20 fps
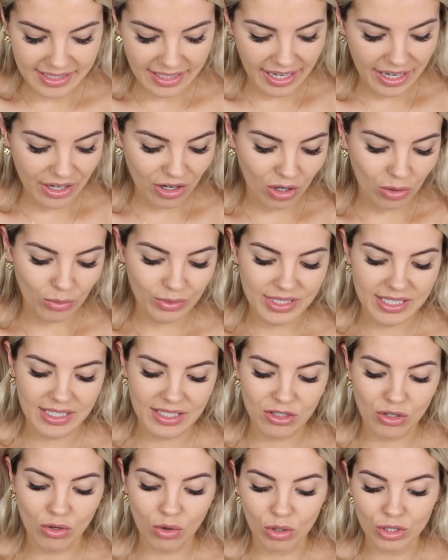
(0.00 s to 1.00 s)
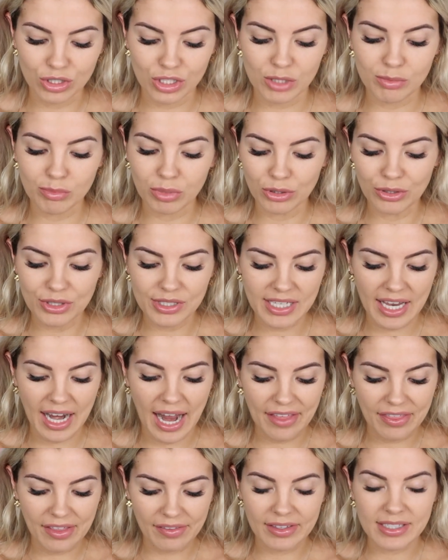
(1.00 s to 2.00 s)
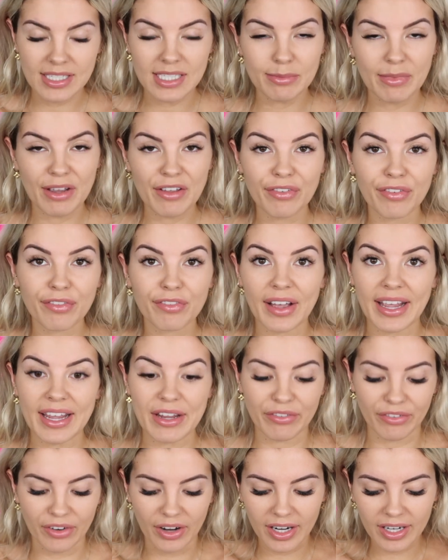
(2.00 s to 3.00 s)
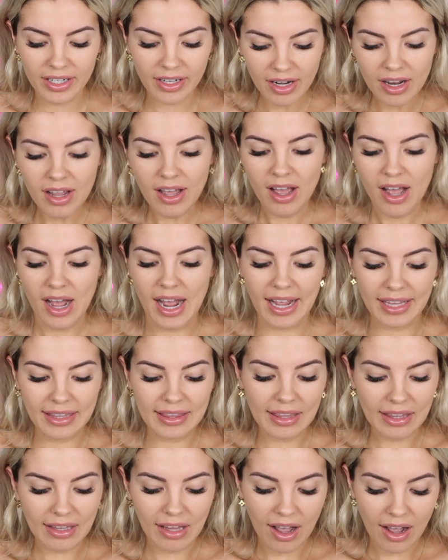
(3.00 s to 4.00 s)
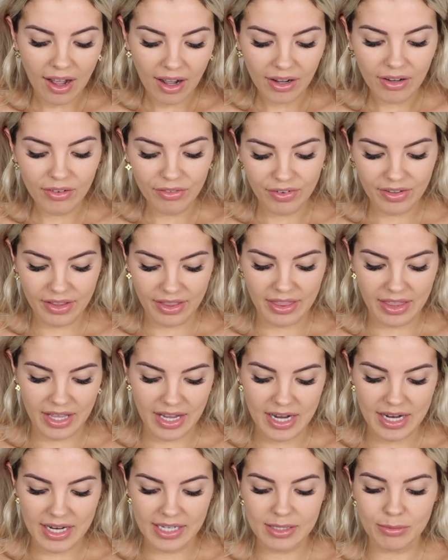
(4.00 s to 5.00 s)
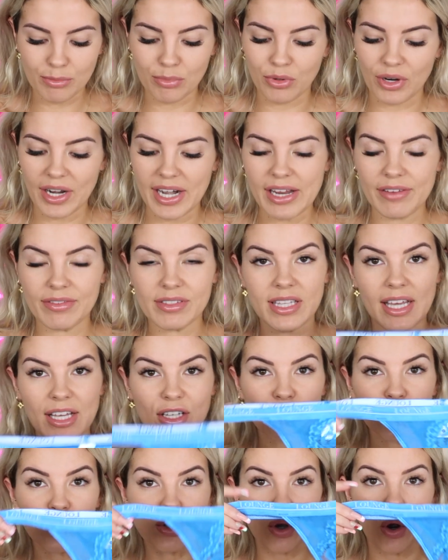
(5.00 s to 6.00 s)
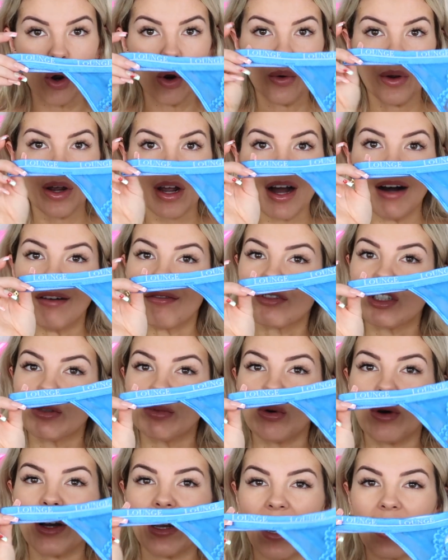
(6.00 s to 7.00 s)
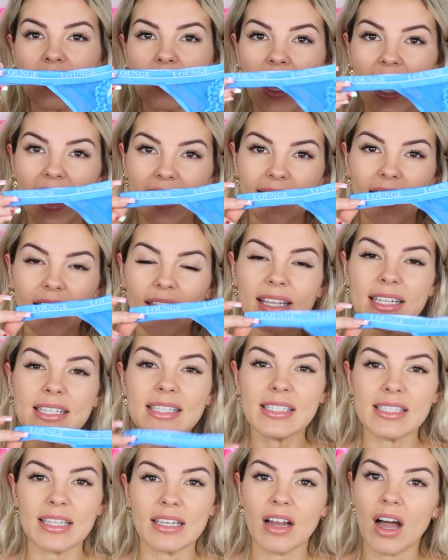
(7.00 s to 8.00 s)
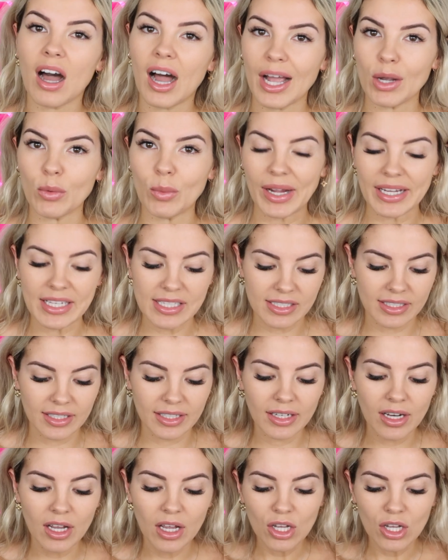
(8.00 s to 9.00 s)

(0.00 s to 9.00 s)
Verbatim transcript: that I got was this gorgeous blue set. I think this is my favorite. I love these briefs. They're so comfortable and I like that they sit high-waisted.